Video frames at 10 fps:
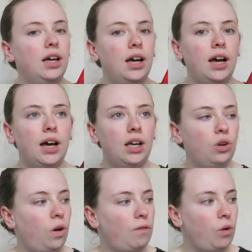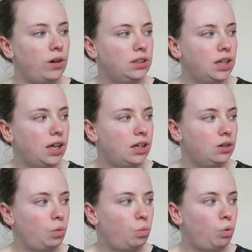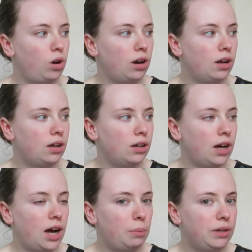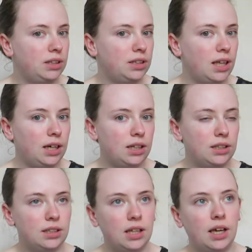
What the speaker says: I look forward to seeing what happens next,